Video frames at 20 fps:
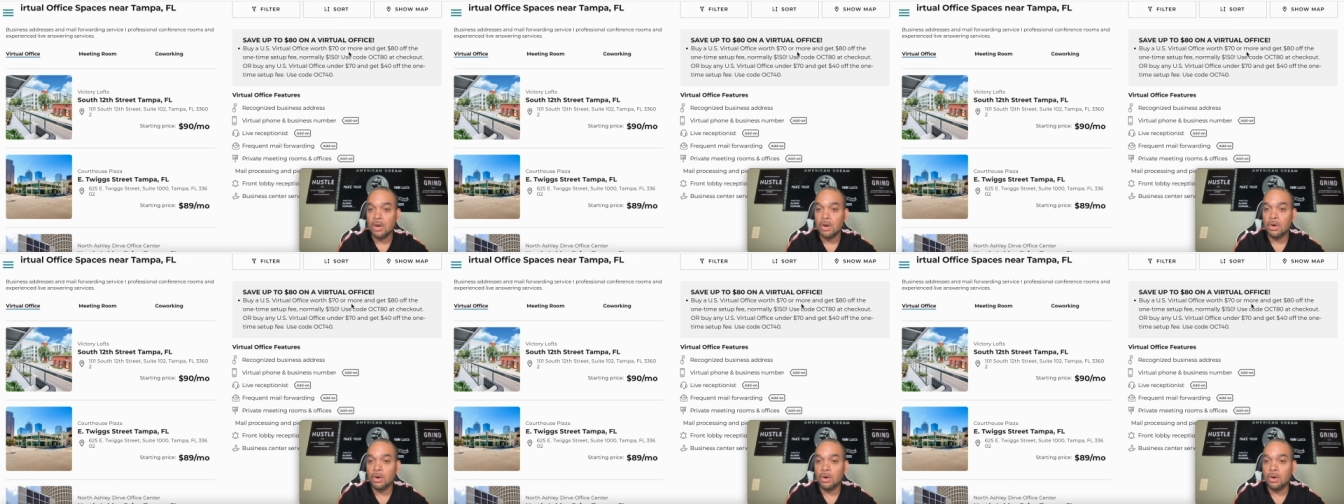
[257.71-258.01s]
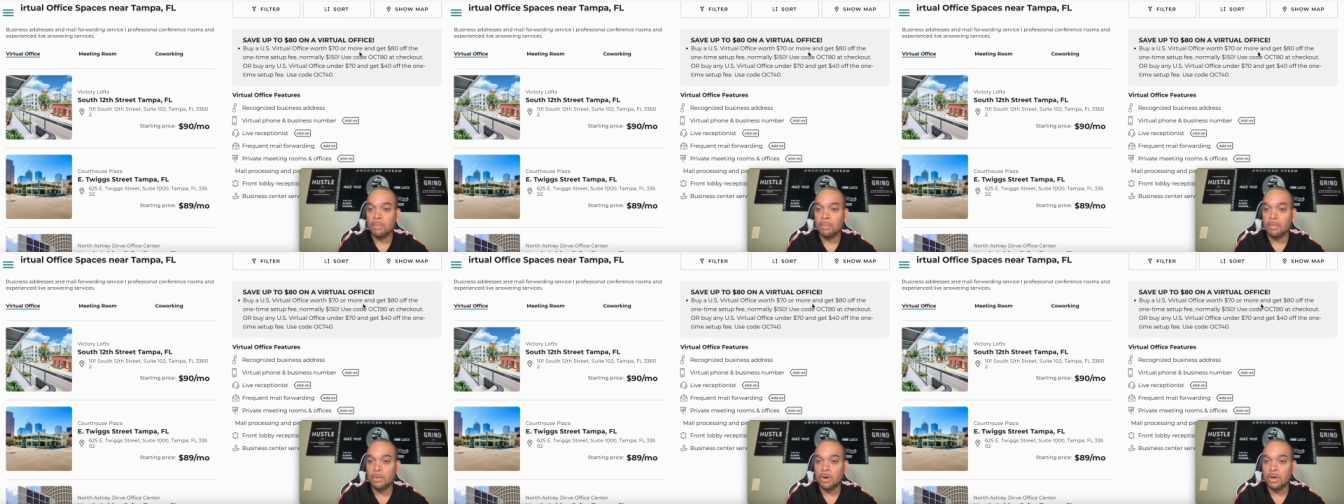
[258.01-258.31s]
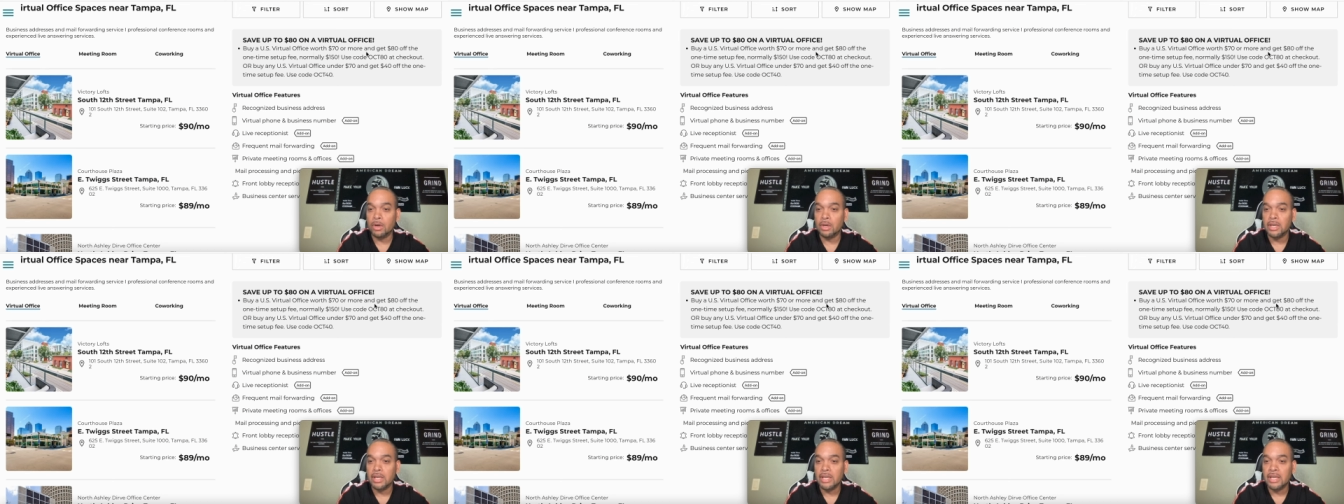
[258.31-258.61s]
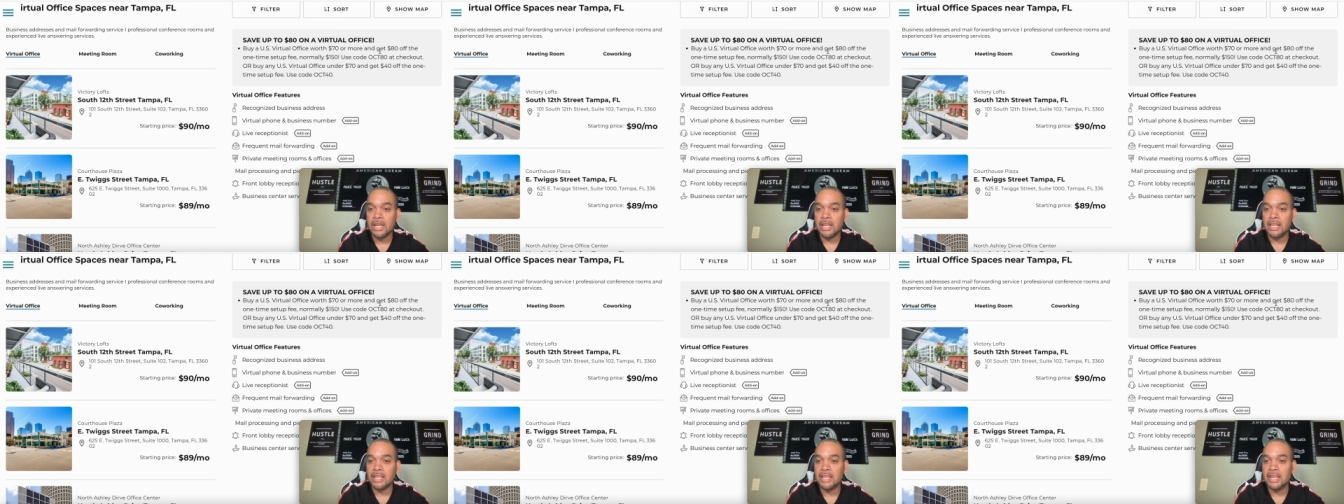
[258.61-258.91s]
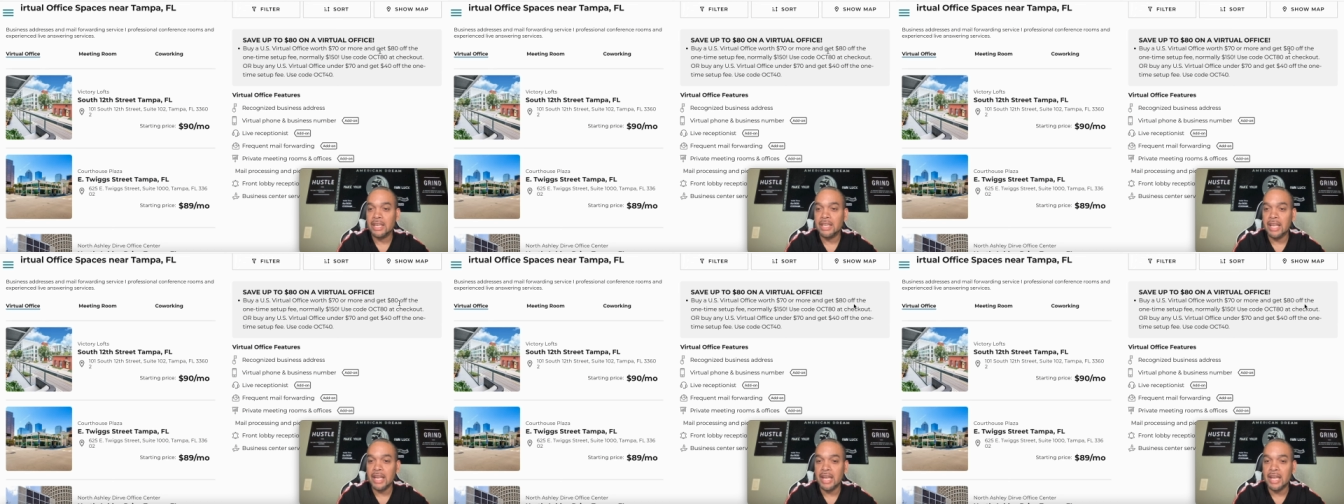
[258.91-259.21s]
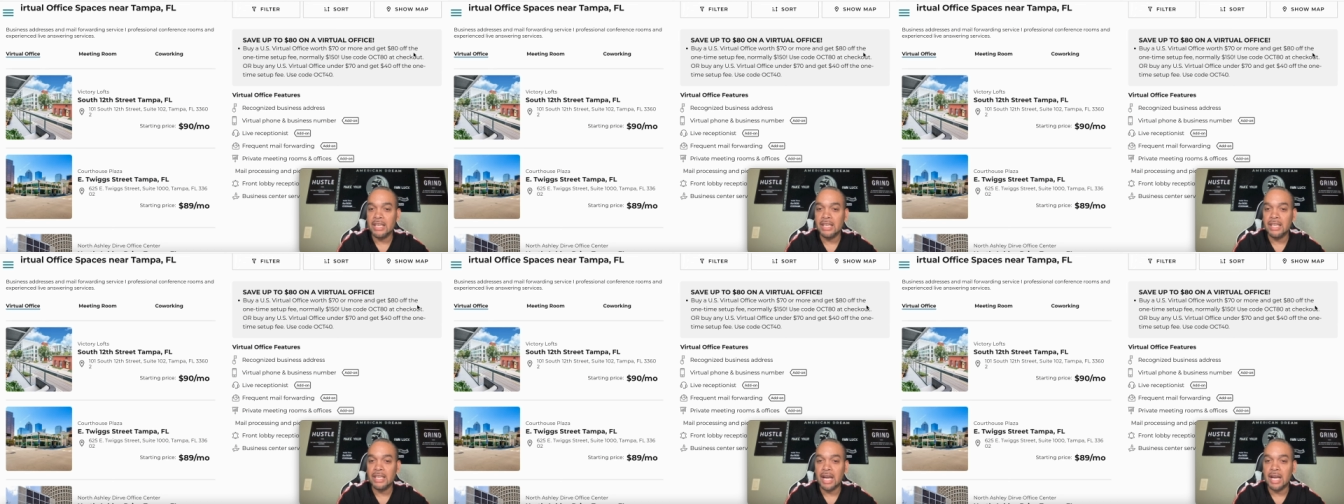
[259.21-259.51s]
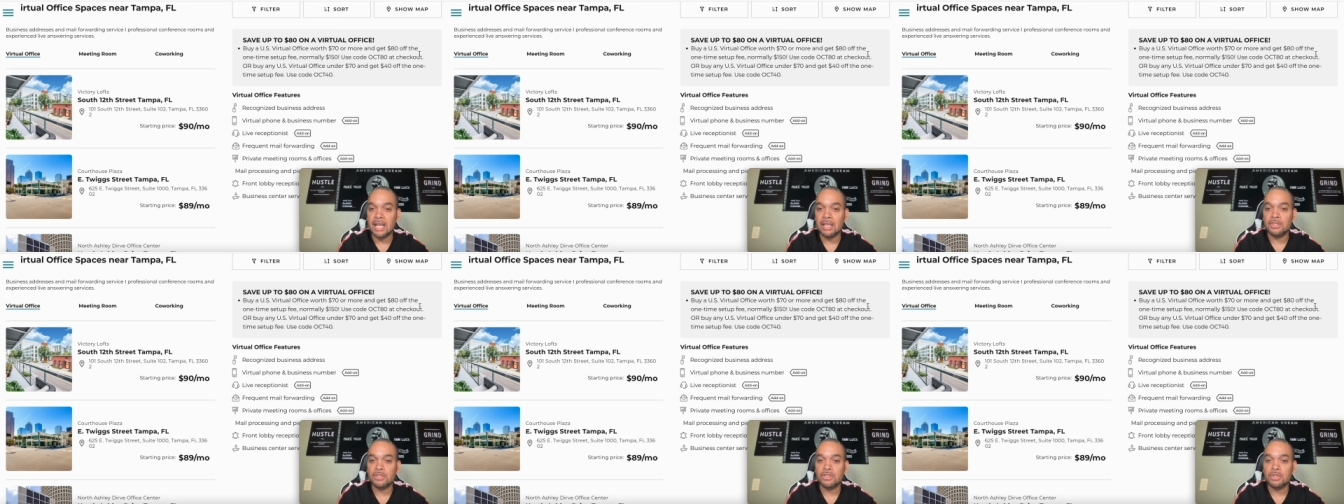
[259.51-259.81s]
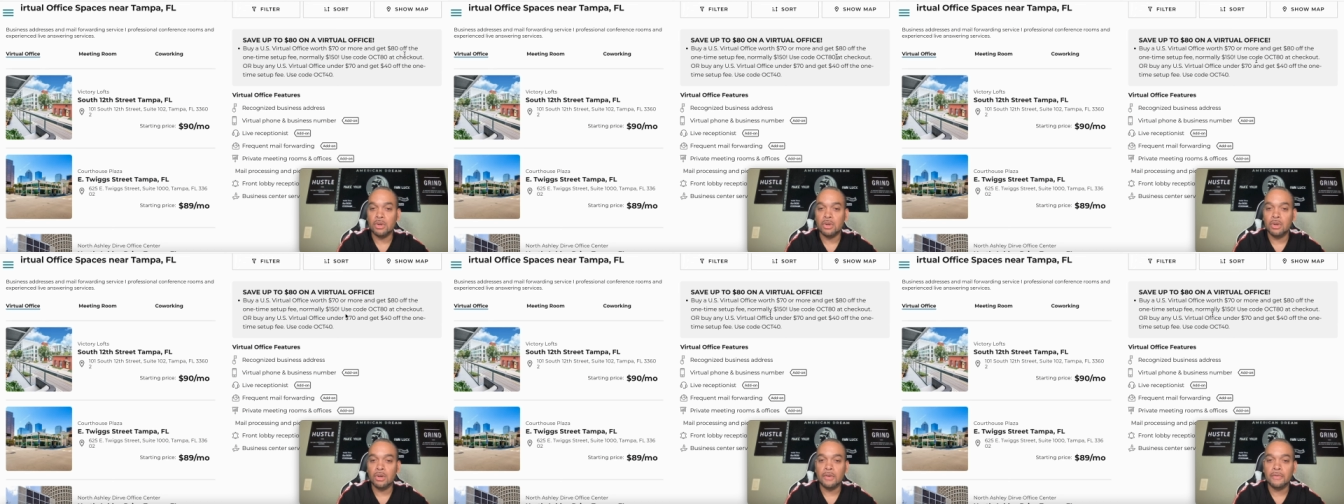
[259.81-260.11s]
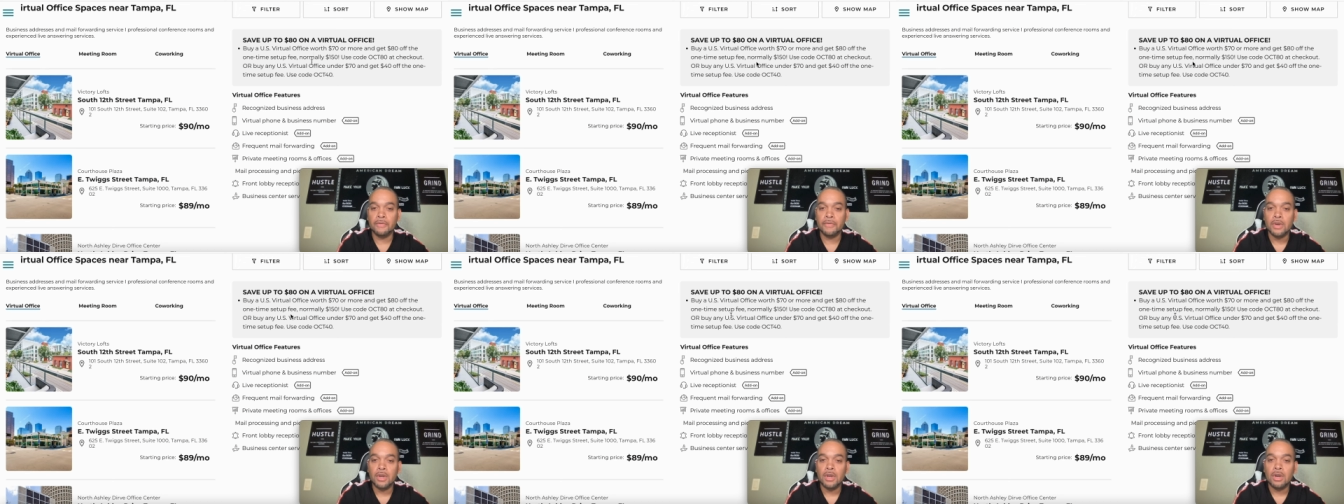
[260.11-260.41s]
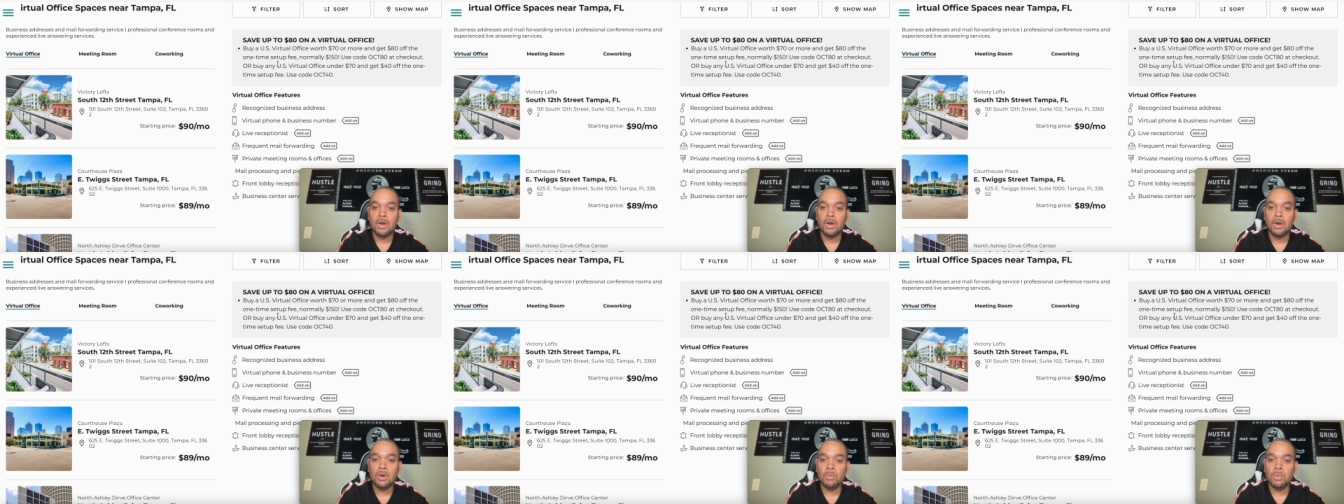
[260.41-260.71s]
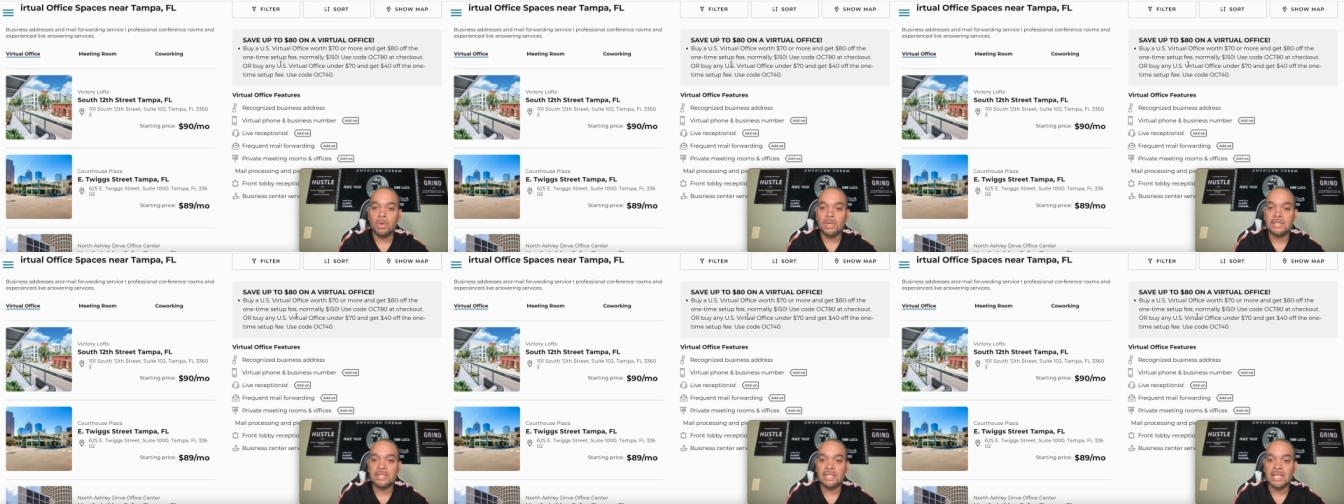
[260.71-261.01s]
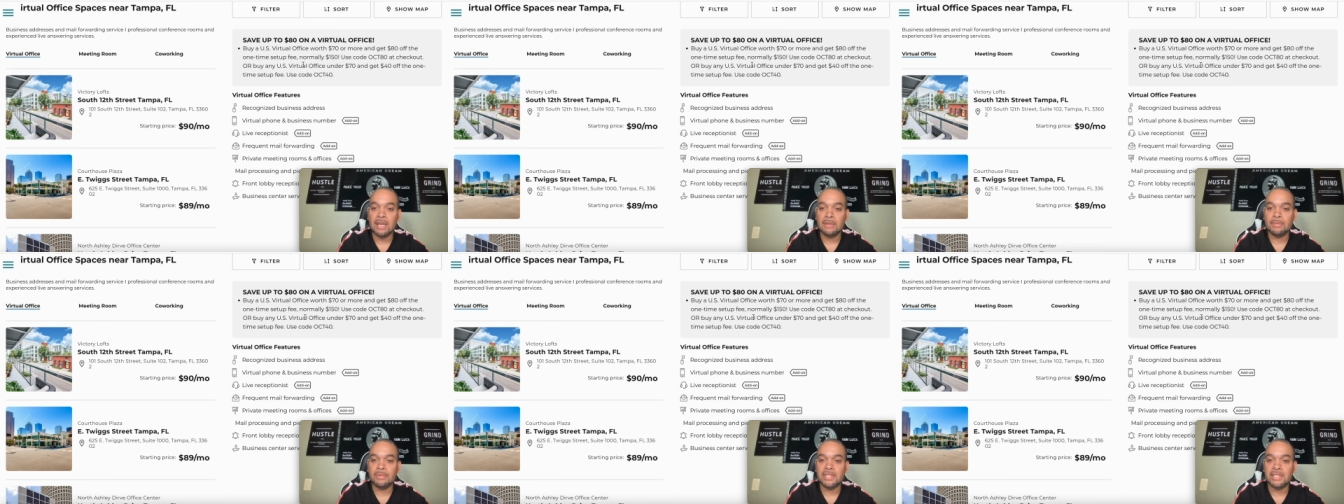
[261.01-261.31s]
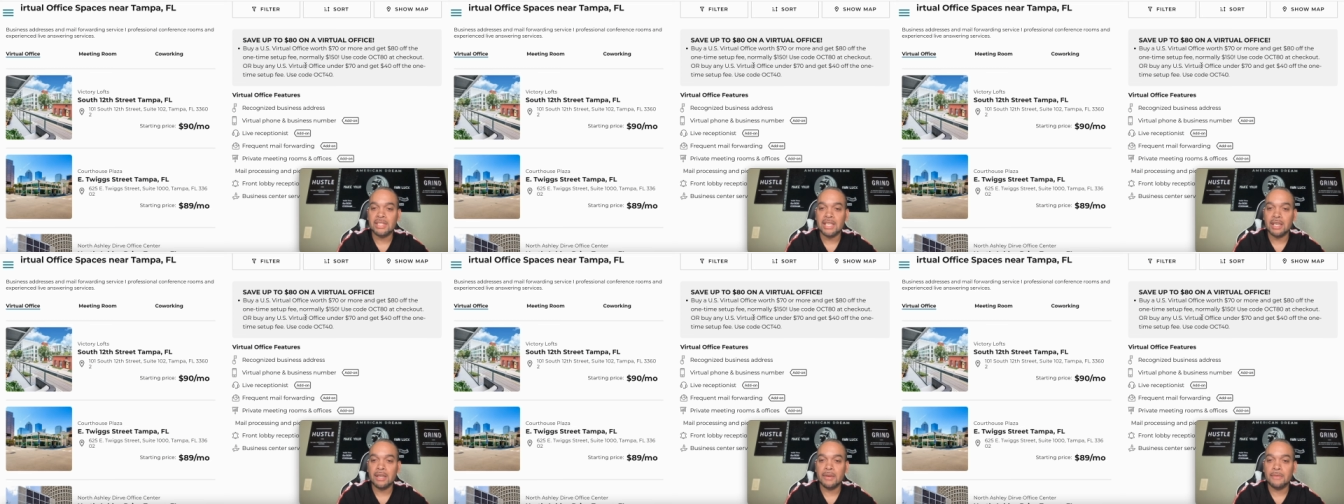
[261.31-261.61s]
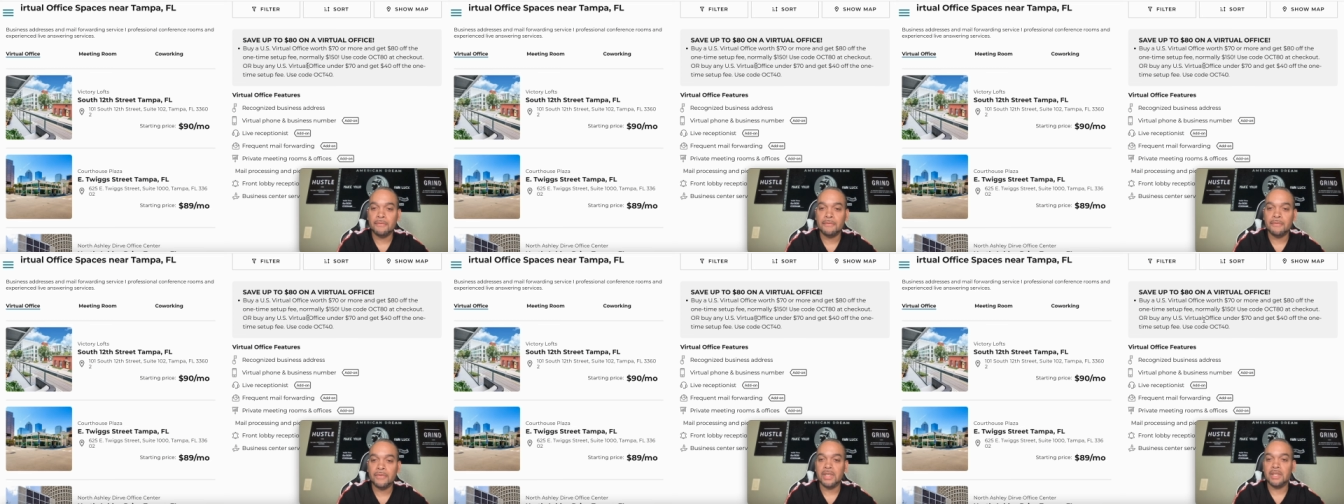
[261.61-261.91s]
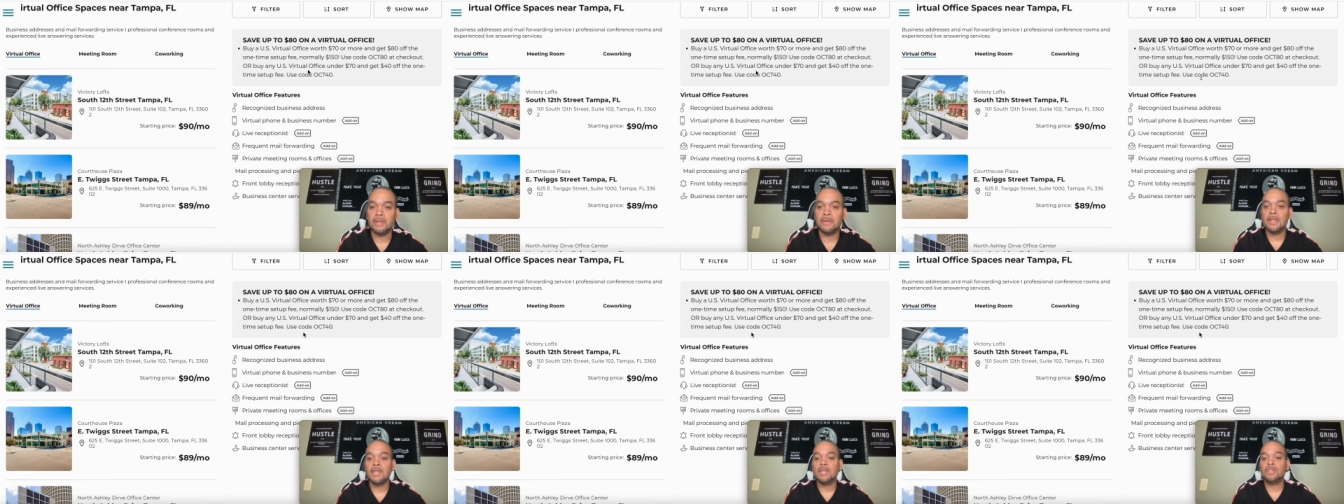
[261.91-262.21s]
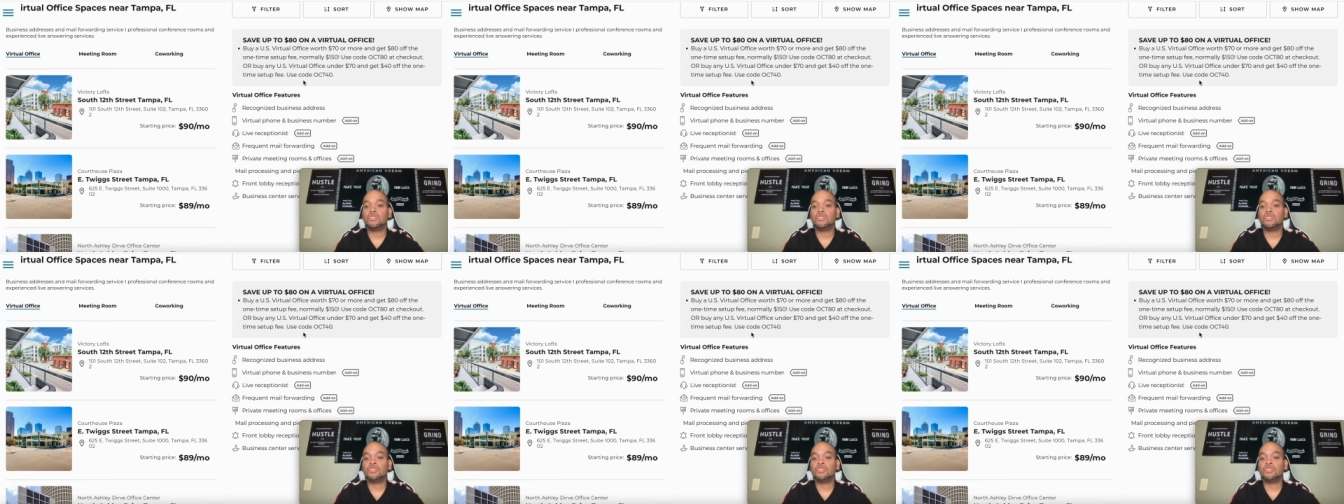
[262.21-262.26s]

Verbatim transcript: or more and get $80 off on one-time setup fee.